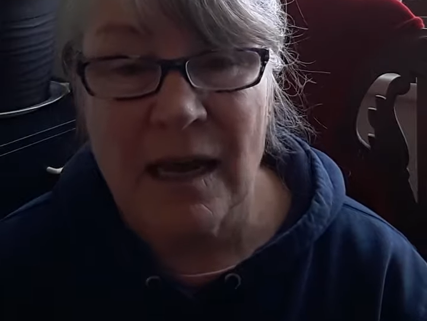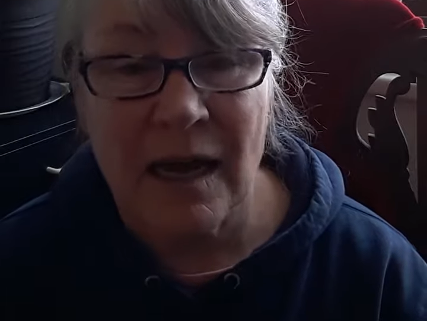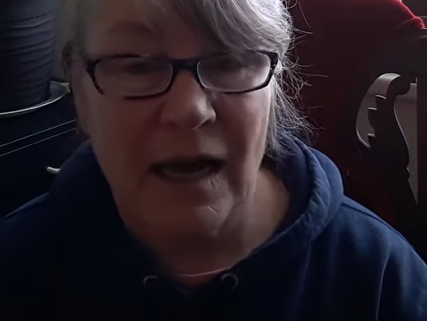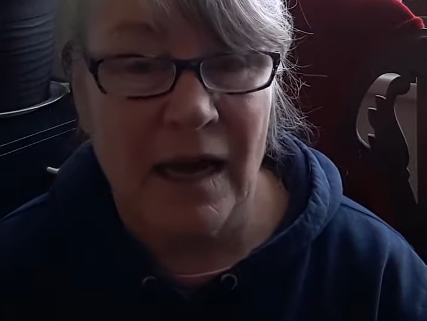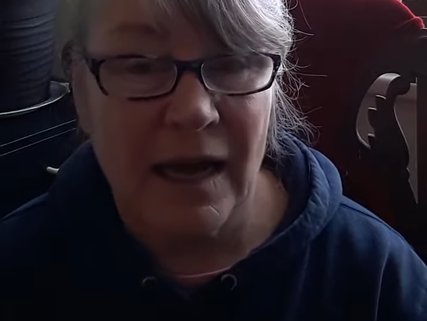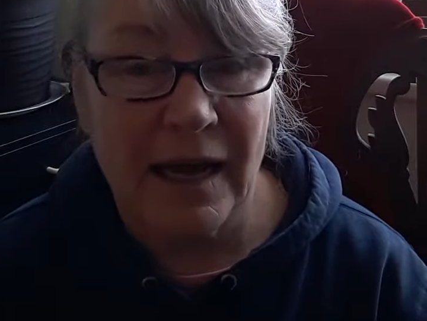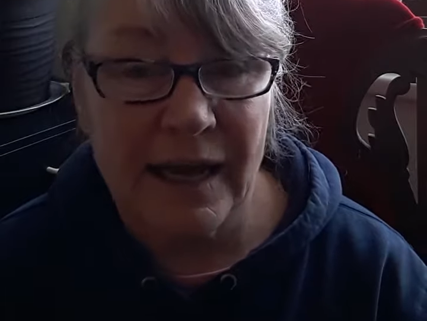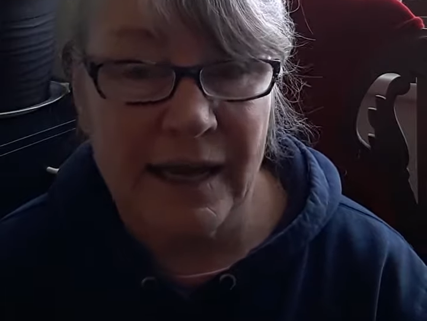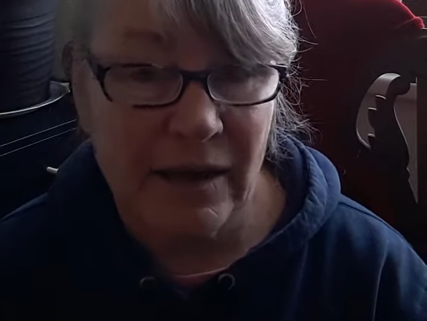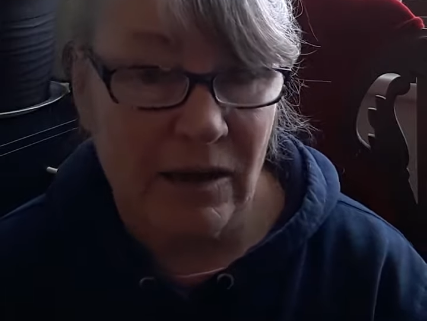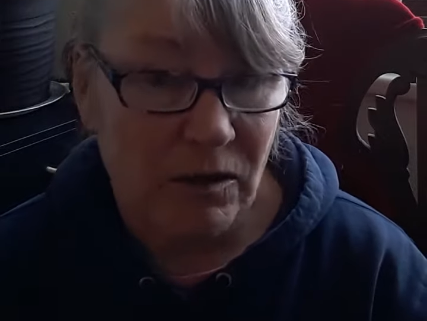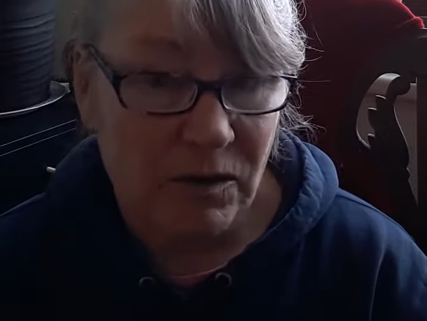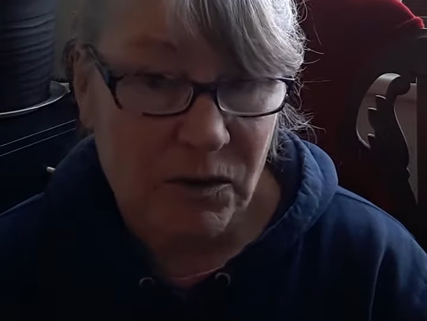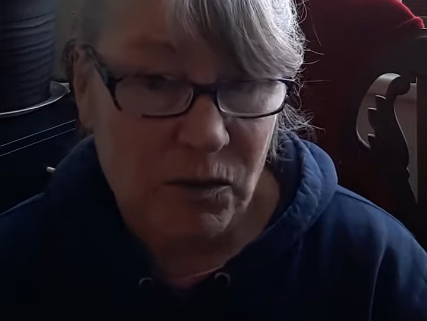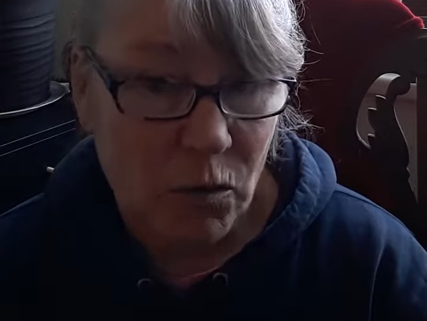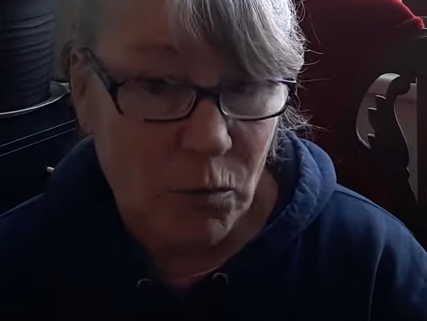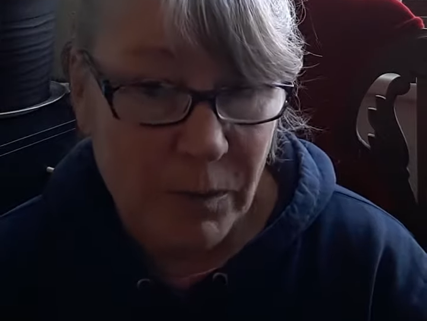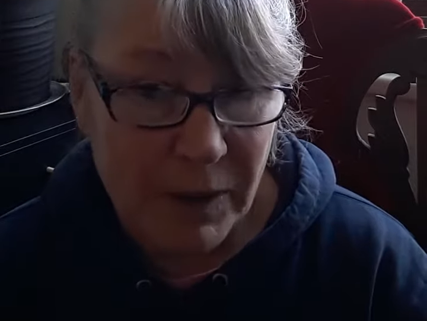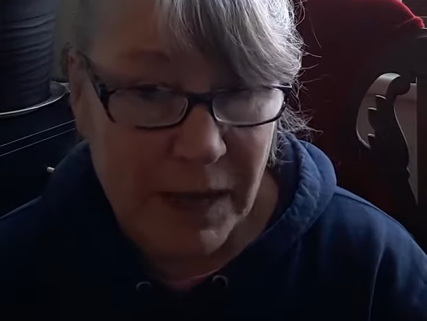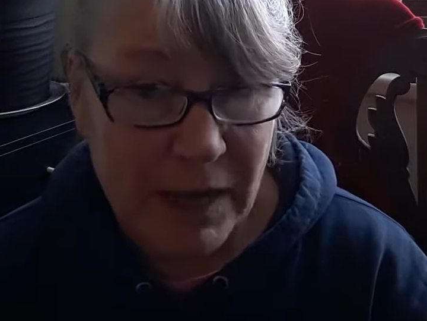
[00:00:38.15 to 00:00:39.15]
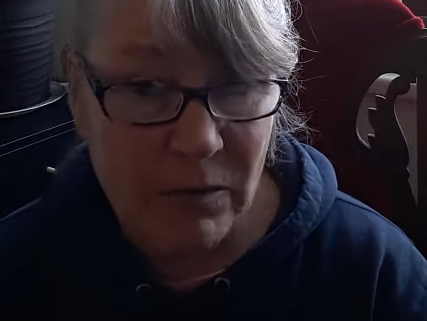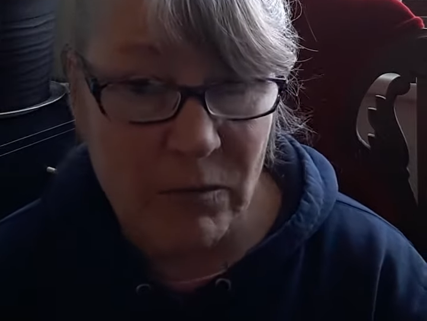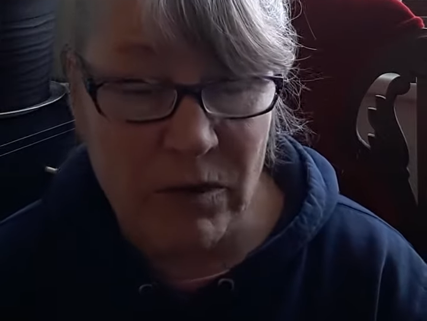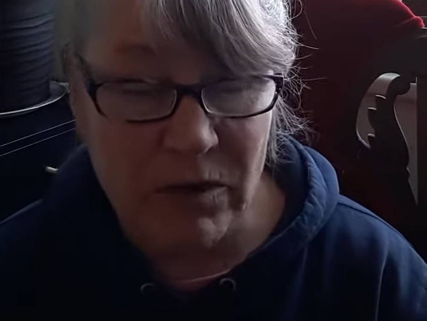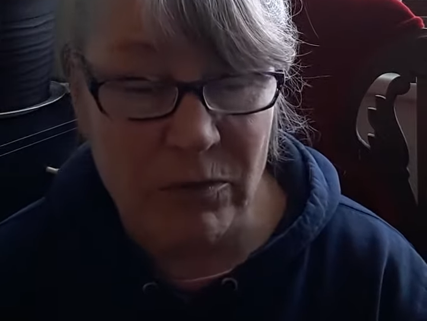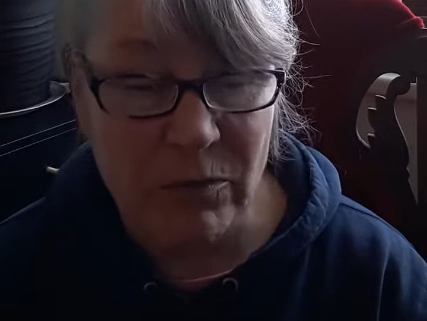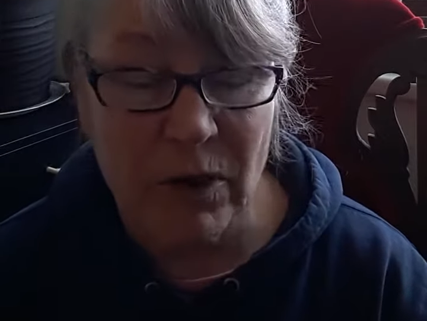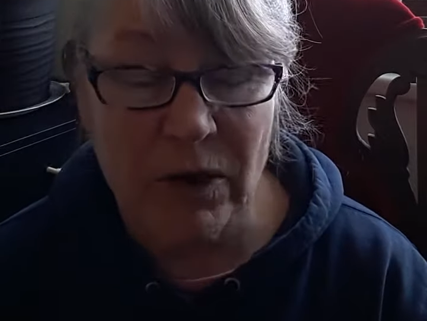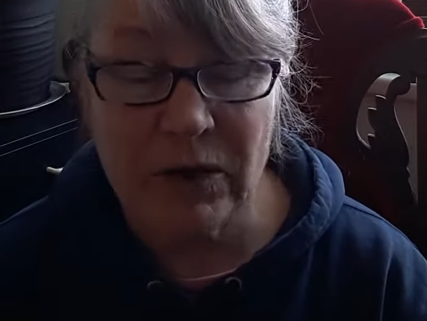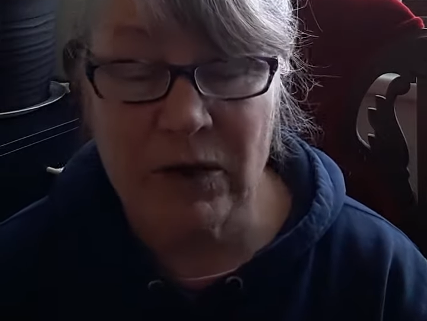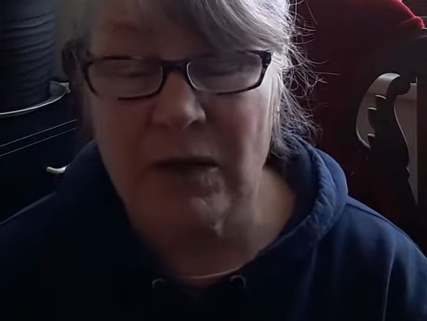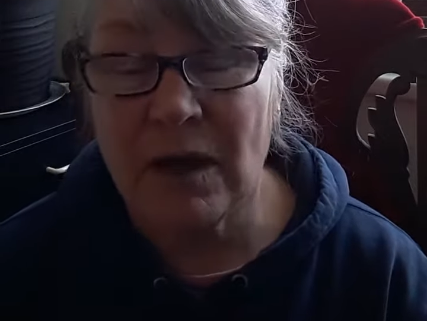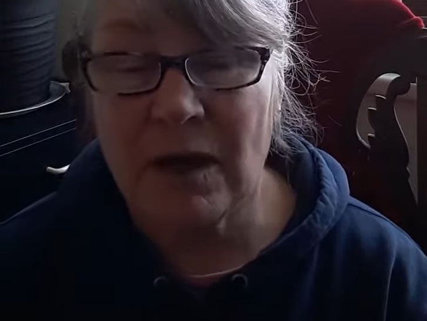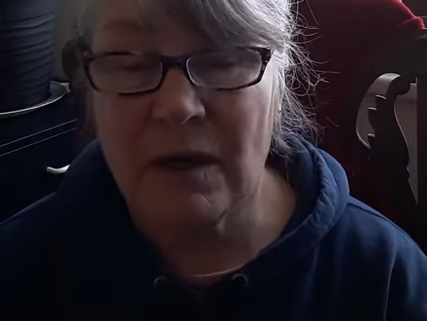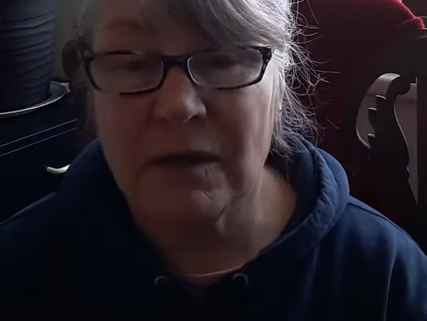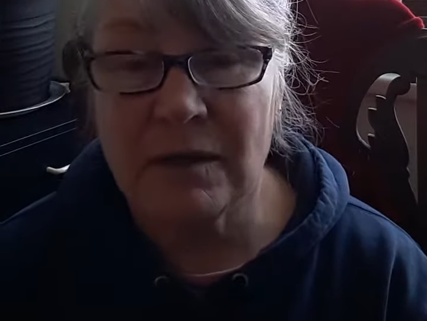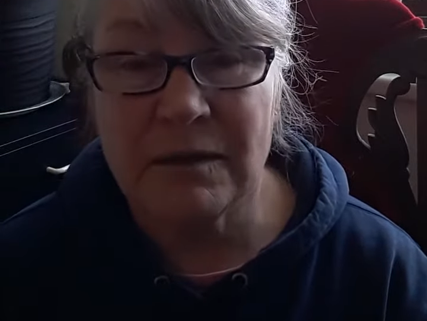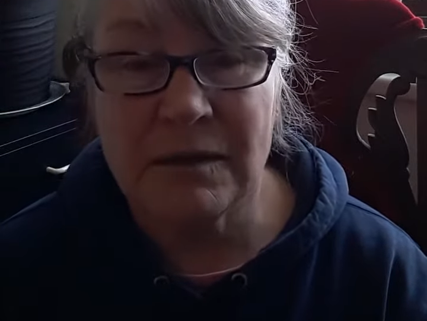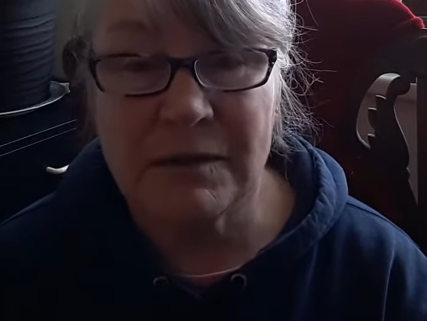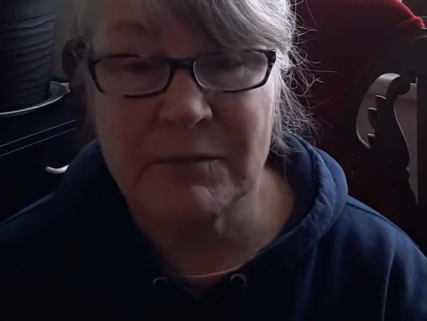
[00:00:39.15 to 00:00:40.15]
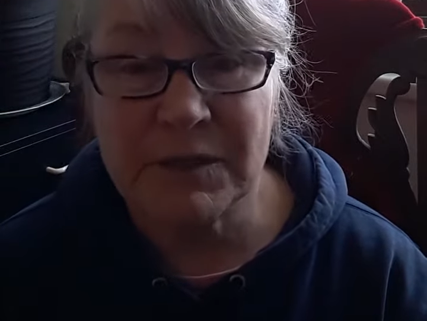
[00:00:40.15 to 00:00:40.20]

I also paint with watercolor.